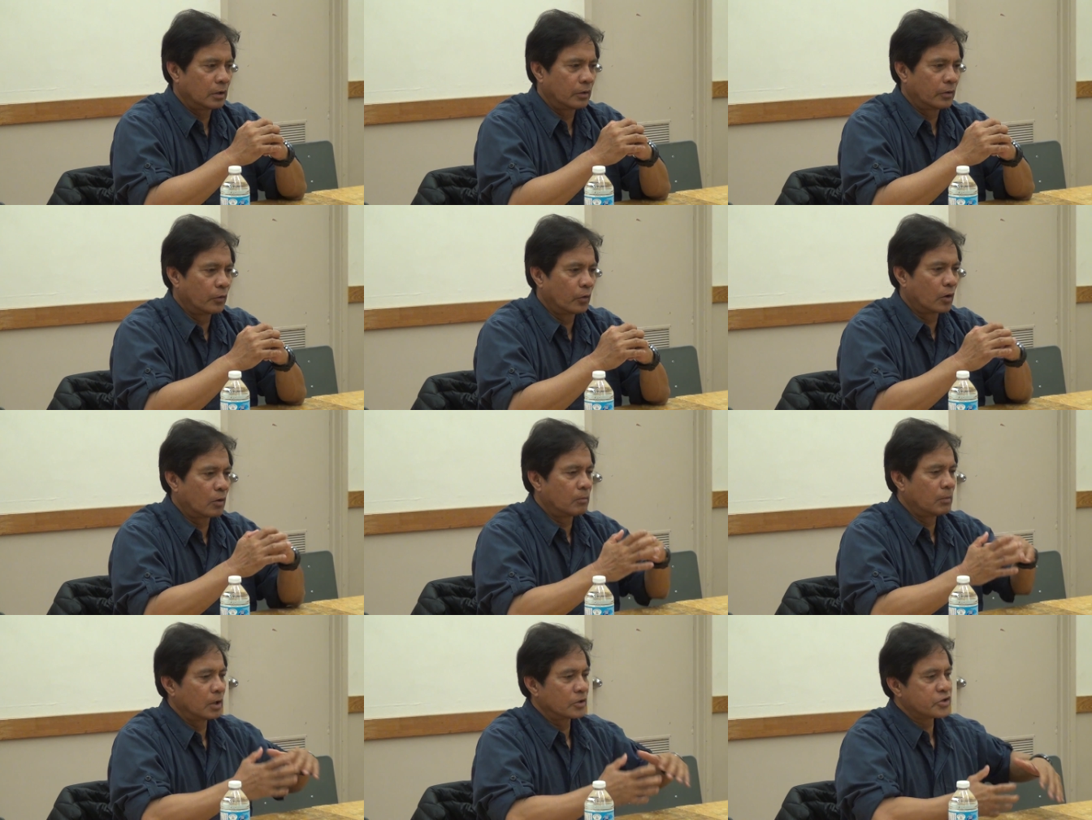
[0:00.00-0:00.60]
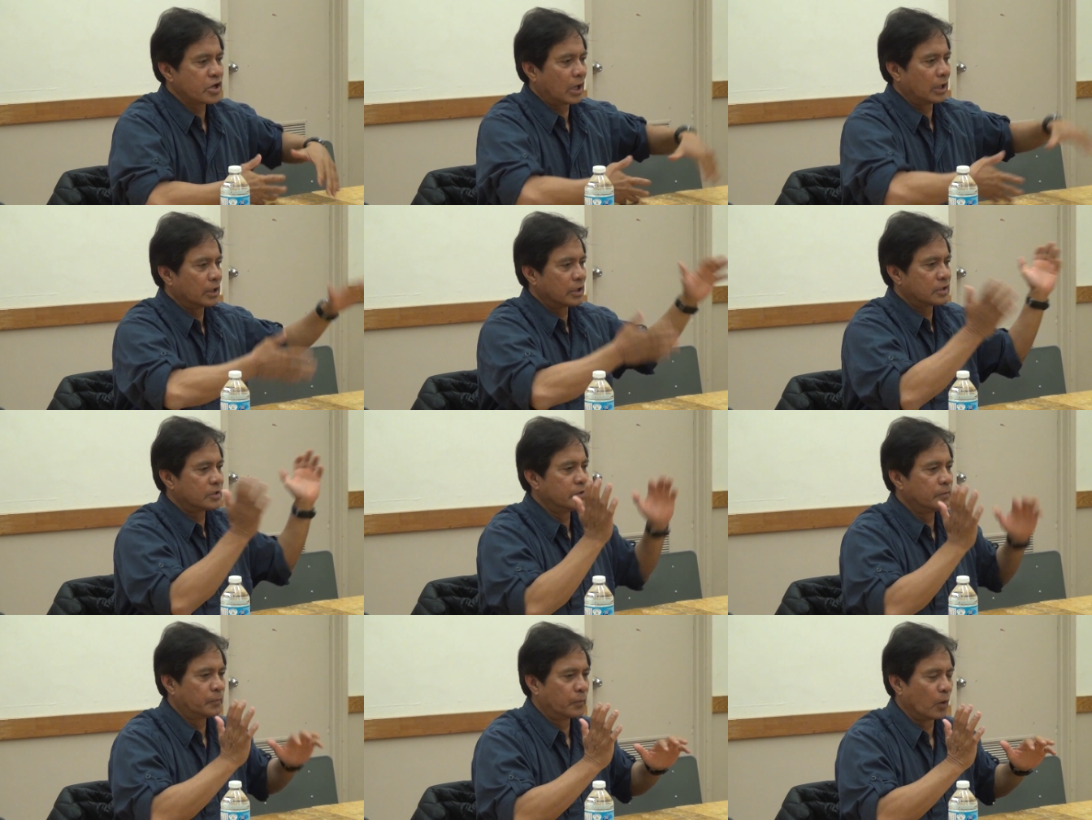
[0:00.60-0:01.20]
normal channels
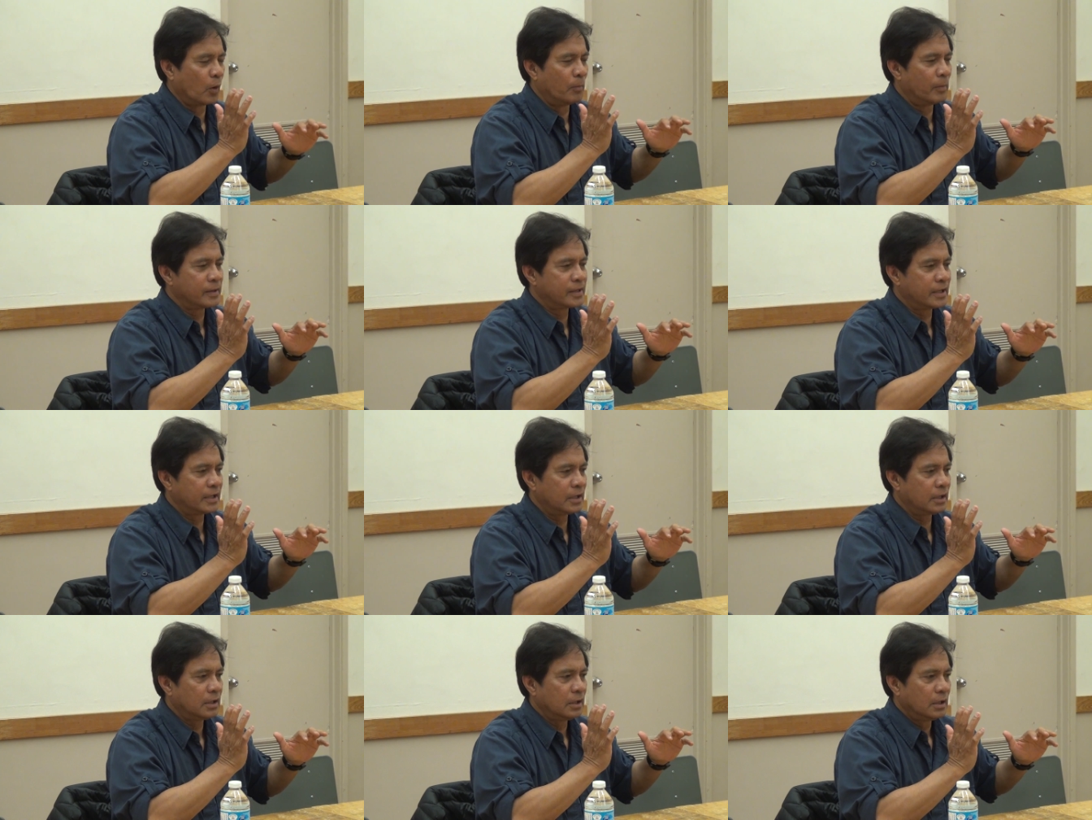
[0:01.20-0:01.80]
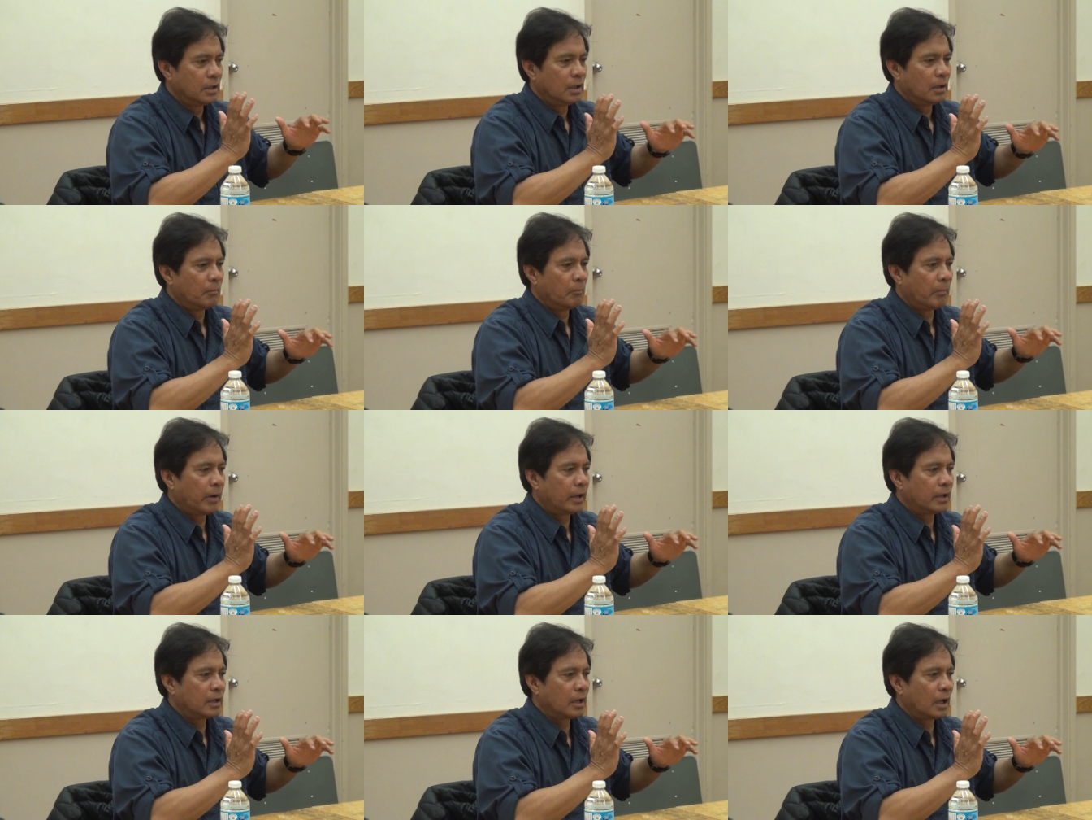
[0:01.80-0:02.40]
of diplomacy
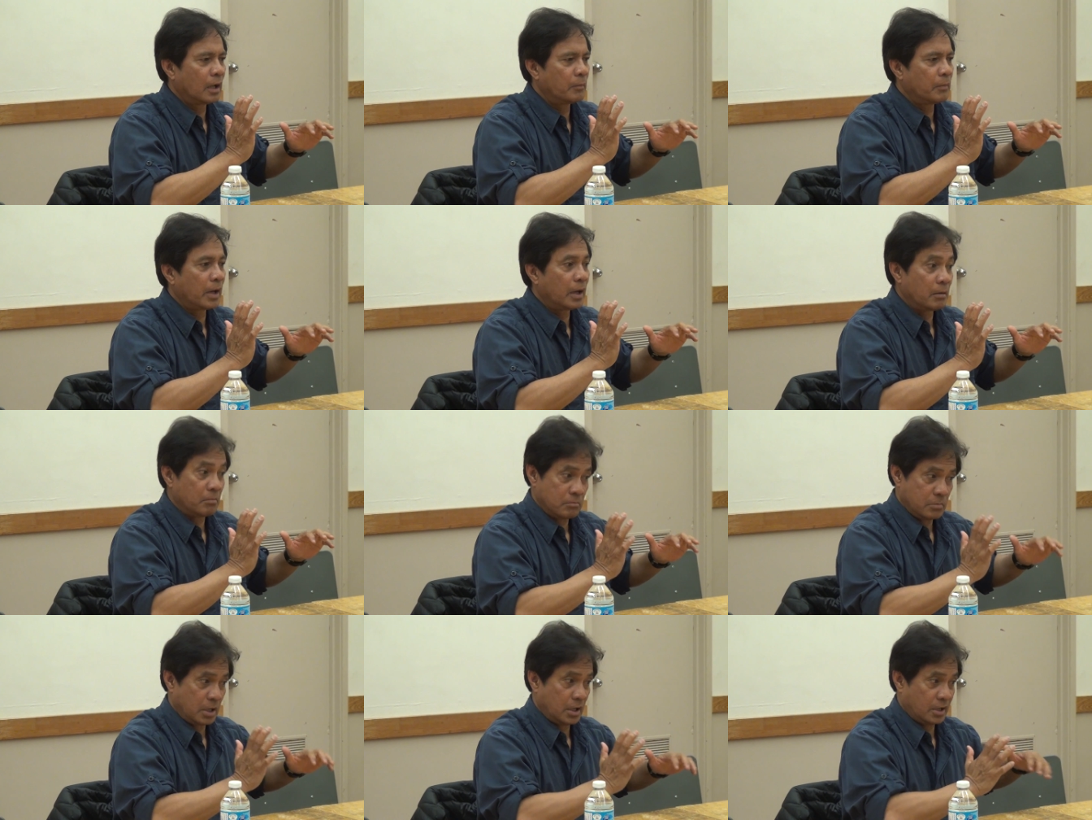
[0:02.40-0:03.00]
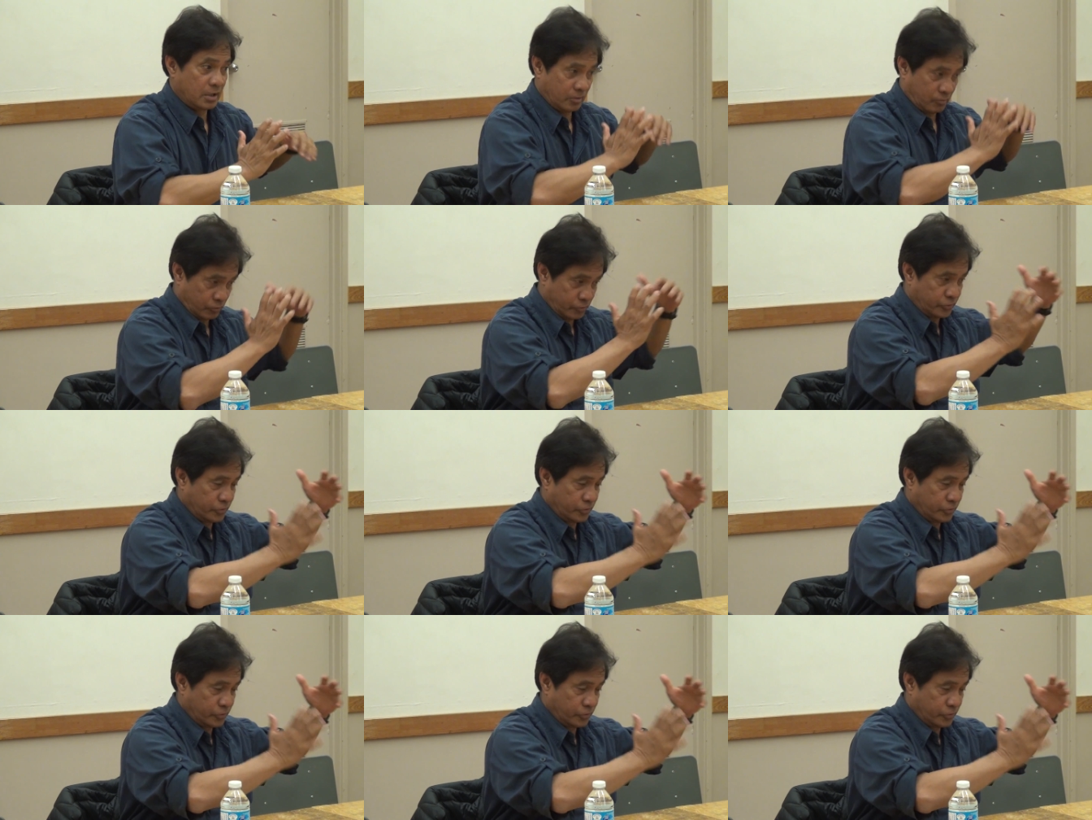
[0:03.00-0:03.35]
may, not, may, may,